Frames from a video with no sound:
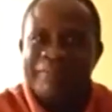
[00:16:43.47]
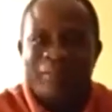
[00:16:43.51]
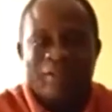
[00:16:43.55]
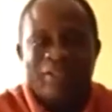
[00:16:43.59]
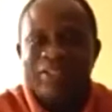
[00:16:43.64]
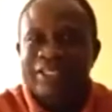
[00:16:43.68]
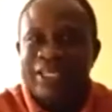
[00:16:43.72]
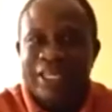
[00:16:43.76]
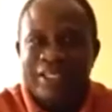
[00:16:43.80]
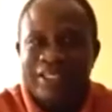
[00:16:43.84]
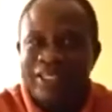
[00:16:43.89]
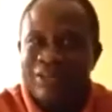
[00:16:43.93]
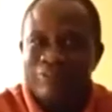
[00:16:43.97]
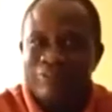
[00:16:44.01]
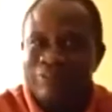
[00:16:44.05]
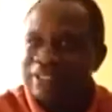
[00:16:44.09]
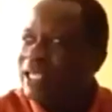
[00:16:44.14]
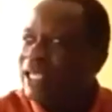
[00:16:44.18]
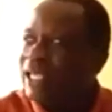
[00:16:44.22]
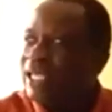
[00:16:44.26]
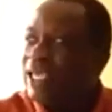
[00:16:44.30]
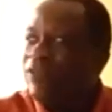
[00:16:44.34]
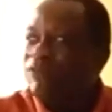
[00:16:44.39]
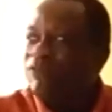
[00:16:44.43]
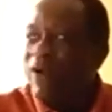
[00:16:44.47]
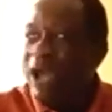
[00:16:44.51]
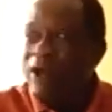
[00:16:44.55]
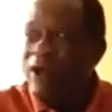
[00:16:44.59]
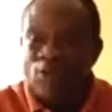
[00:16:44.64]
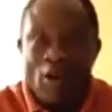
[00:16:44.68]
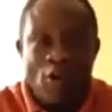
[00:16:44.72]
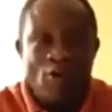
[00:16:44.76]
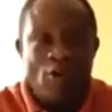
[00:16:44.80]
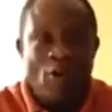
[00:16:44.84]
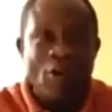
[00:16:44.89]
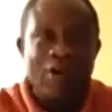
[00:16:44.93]
He said, James, if I
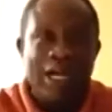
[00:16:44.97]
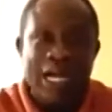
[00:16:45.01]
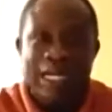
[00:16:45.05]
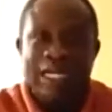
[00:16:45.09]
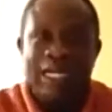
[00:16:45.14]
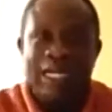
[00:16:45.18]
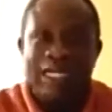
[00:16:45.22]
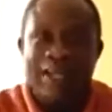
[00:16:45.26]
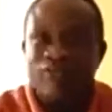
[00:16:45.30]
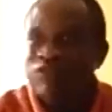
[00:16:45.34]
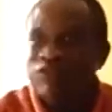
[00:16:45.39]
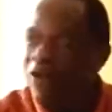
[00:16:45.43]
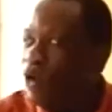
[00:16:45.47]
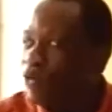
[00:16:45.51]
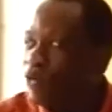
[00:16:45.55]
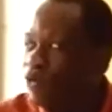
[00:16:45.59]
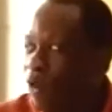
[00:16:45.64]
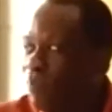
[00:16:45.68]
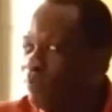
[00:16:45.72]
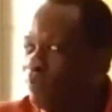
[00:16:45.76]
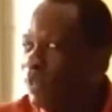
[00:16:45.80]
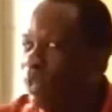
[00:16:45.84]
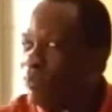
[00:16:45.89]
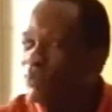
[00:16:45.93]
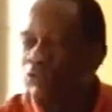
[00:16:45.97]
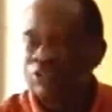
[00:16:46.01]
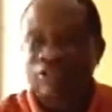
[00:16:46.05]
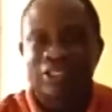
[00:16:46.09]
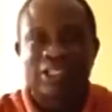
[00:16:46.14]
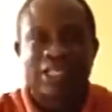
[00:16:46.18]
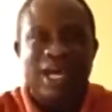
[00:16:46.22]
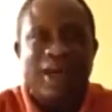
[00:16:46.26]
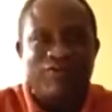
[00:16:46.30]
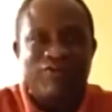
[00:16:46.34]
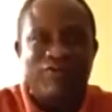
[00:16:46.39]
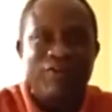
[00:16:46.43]
don't conquer the devil, I will not be able to
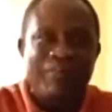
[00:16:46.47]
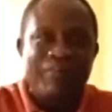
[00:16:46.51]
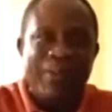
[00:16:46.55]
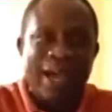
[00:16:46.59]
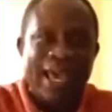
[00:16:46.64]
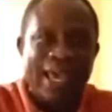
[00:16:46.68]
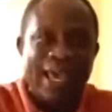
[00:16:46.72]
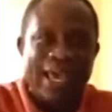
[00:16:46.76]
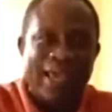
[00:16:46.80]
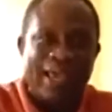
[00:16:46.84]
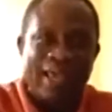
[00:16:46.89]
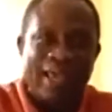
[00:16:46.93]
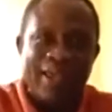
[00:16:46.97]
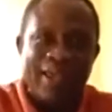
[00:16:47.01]
travel by air.